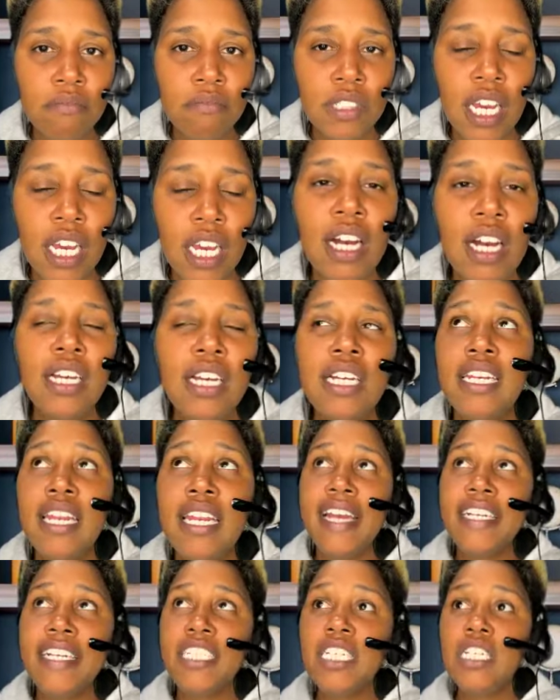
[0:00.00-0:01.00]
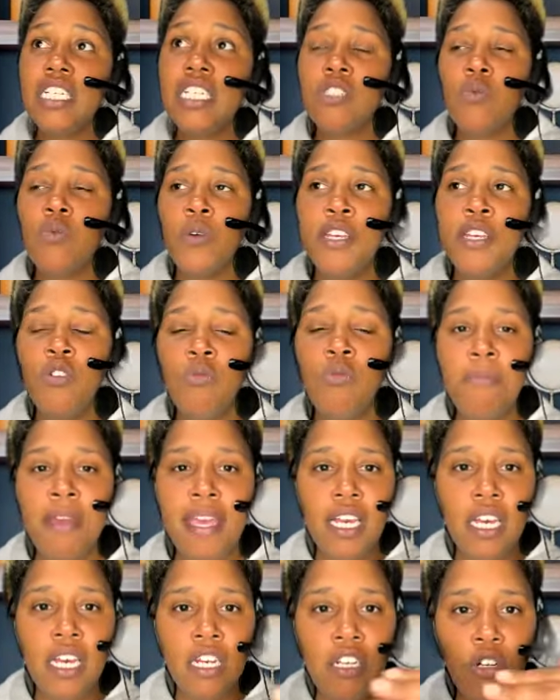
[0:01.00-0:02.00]
A connection is when you make
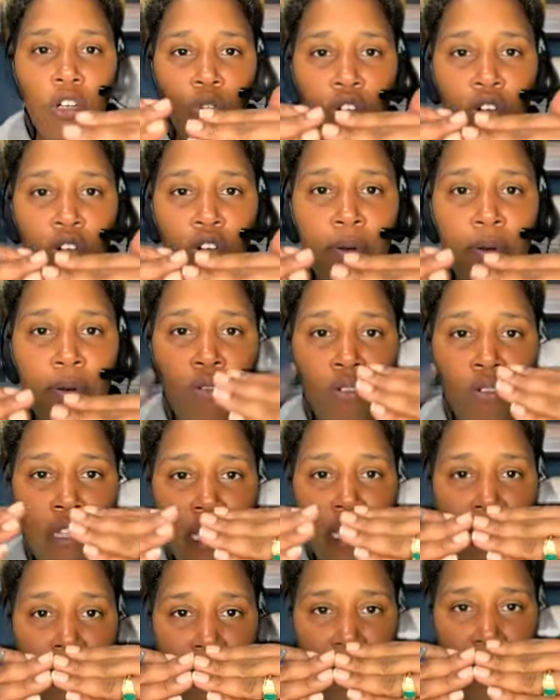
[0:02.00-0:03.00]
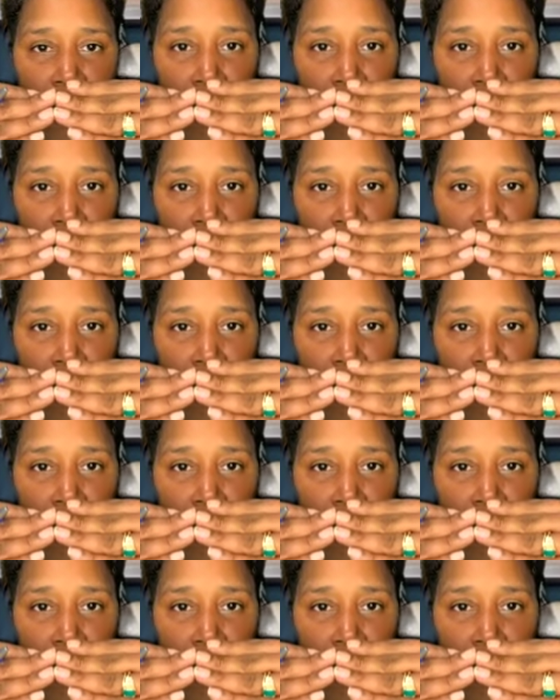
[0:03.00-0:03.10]
a notable link,